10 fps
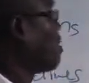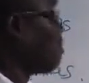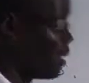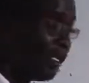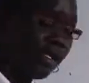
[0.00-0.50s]

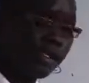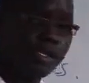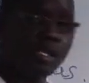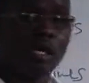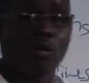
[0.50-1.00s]
That
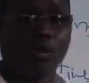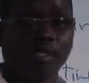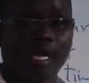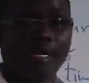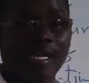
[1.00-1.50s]
is what
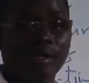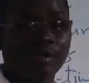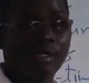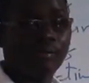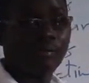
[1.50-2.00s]
a
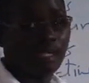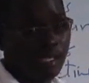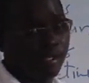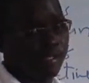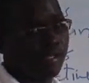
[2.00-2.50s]
noun
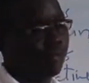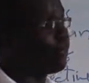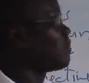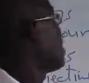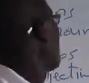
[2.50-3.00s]
is.
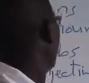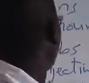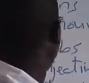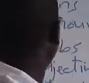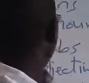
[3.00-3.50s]

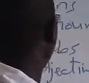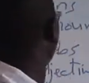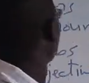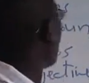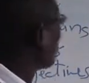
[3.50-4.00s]

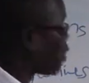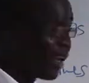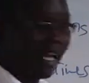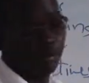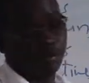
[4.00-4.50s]
Then
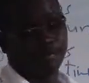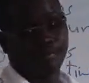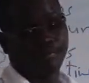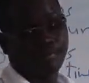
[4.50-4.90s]
pronoun.